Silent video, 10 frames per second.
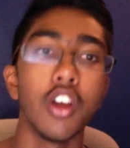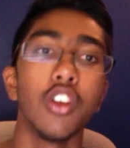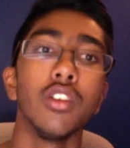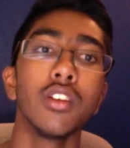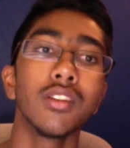
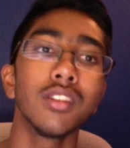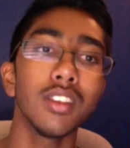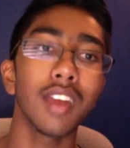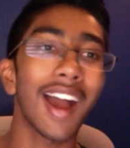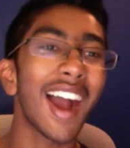you can
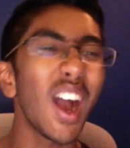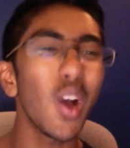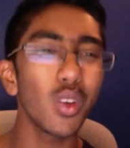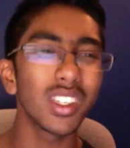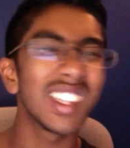see that
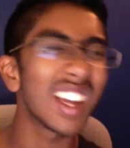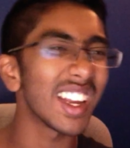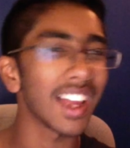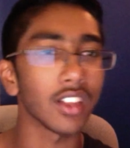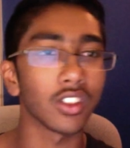iOS
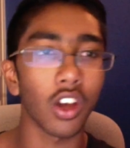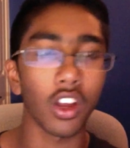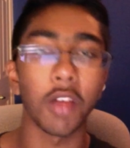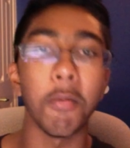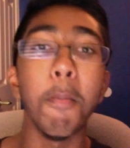9 has
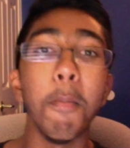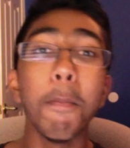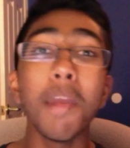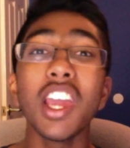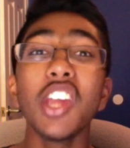gotten a
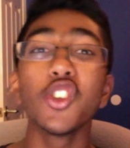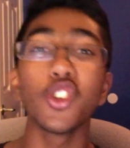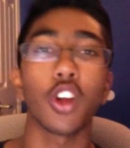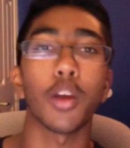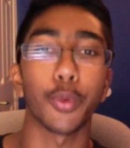
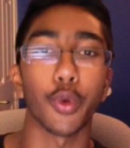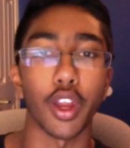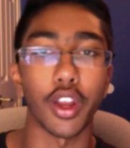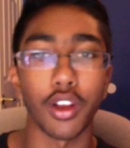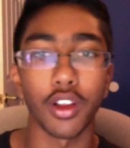major upgrade.